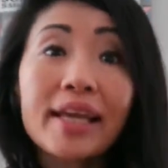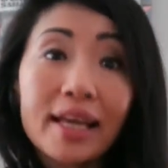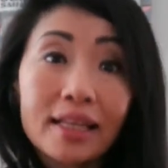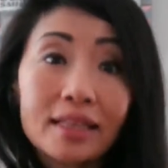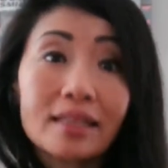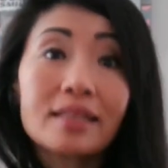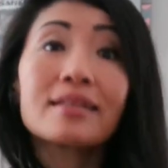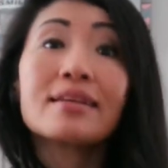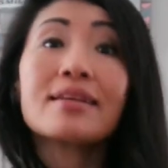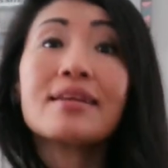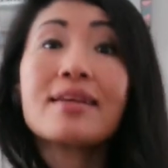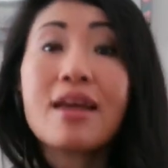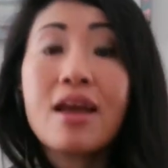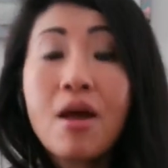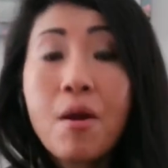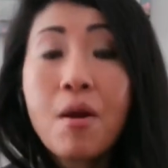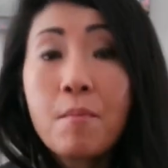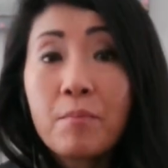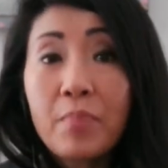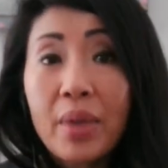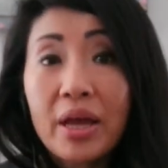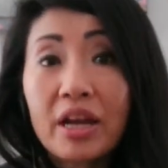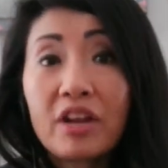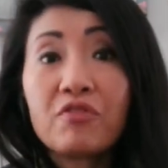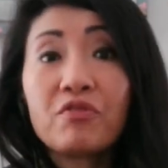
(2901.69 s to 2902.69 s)
Get the
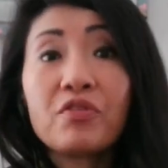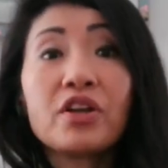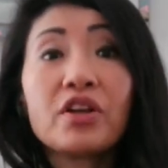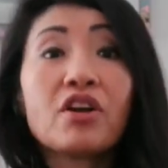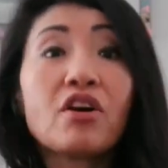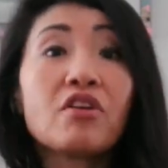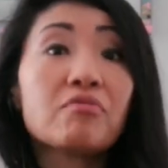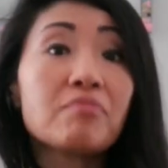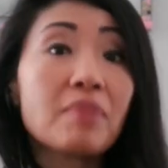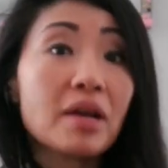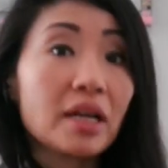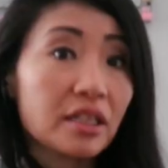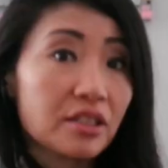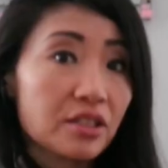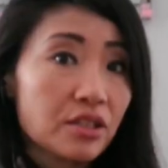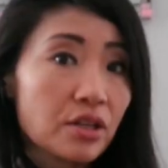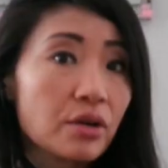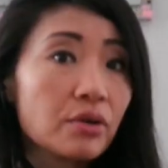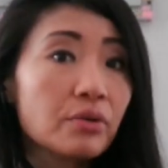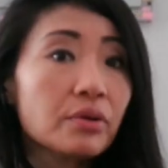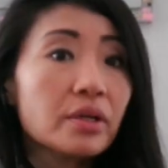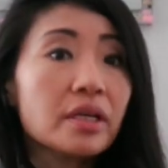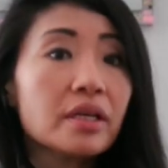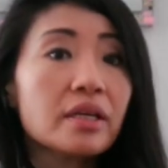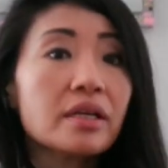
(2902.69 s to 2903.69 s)
benefit of
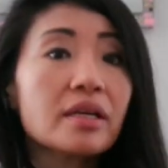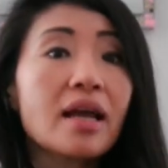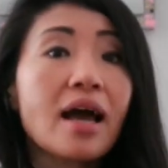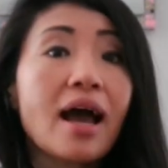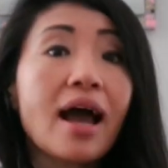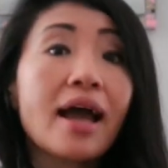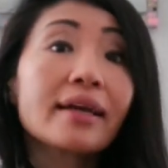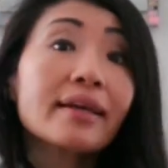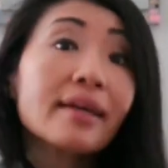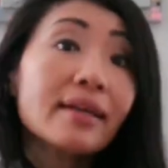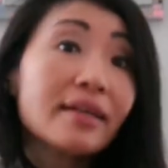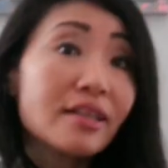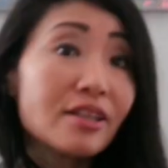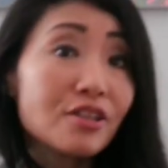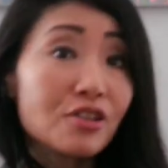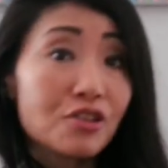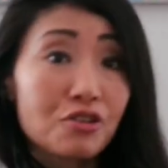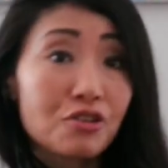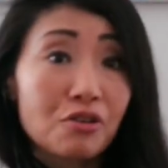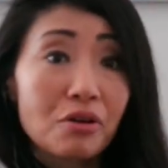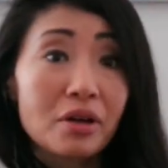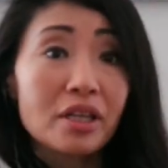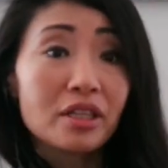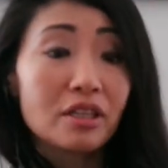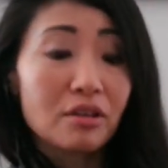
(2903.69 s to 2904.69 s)
melatonin, I can
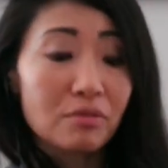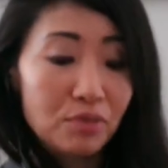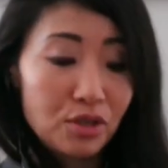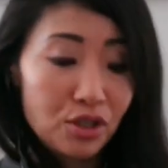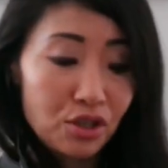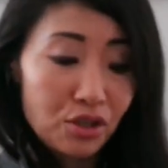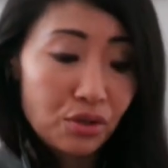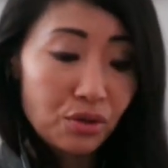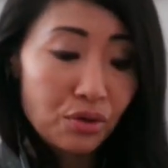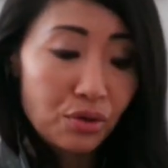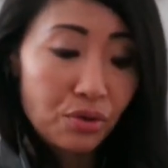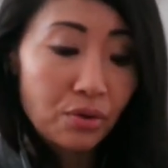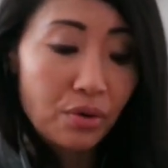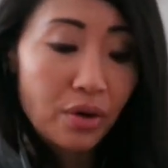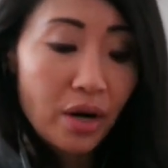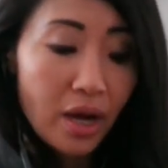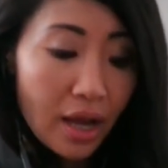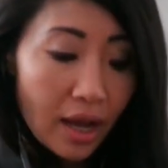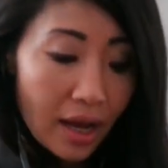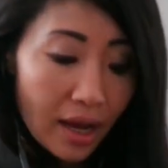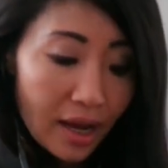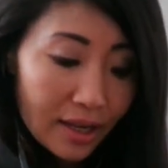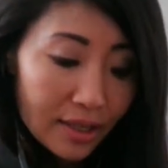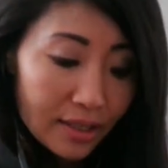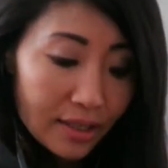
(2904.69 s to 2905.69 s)
enjoy them too
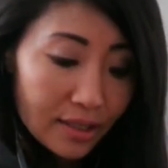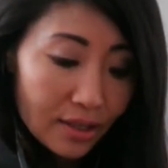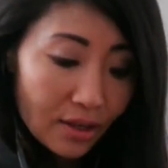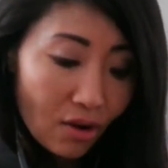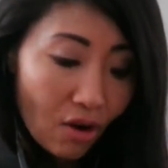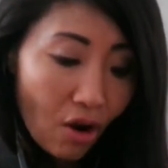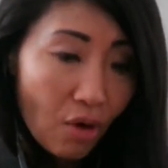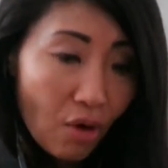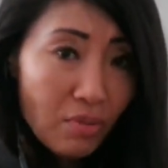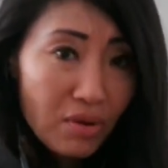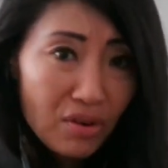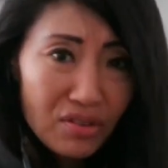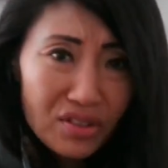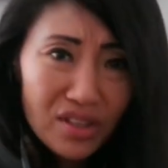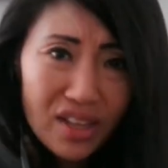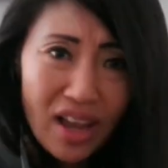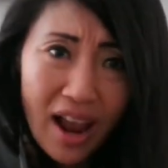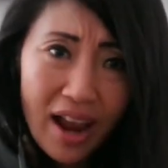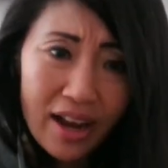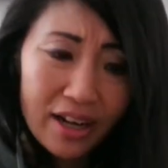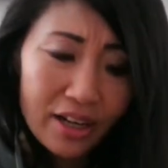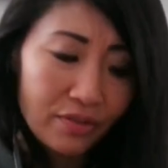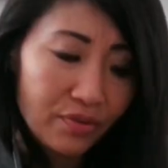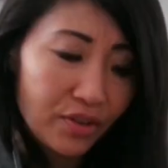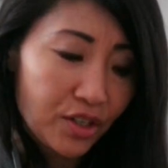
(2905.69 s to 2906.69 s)
as almost
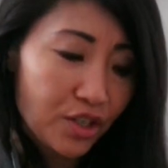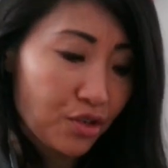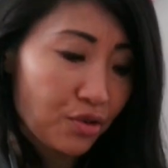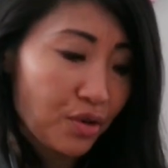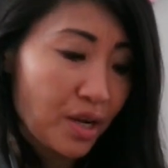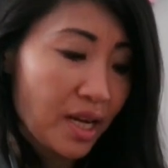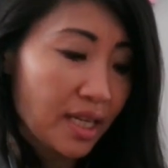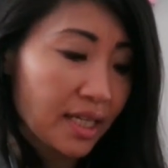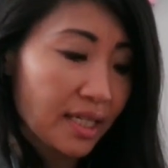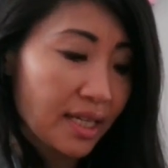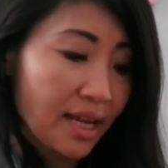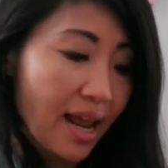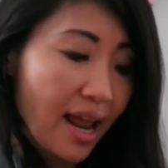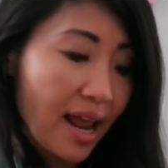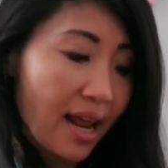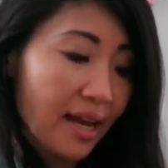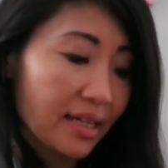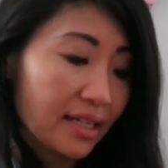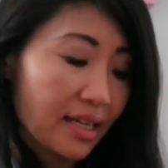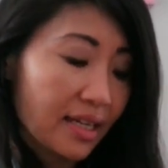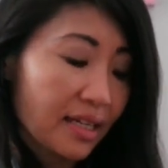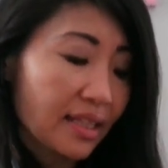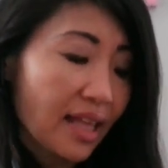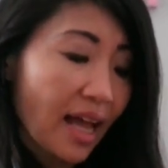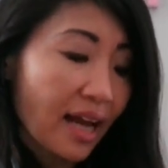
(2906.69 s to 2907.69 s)
kind of a treat,
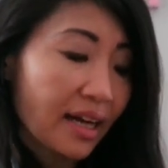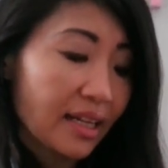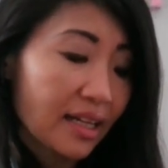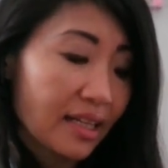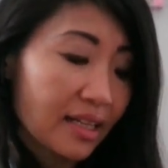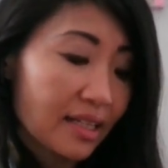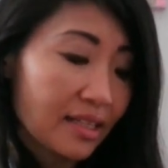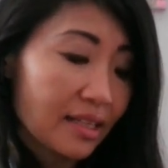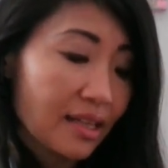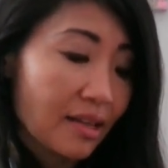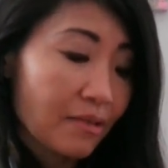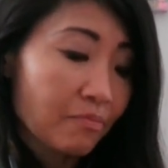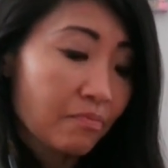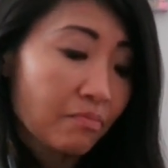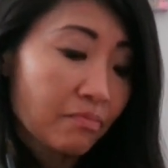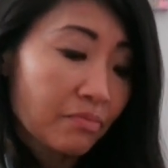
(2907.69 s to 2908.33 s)
and that is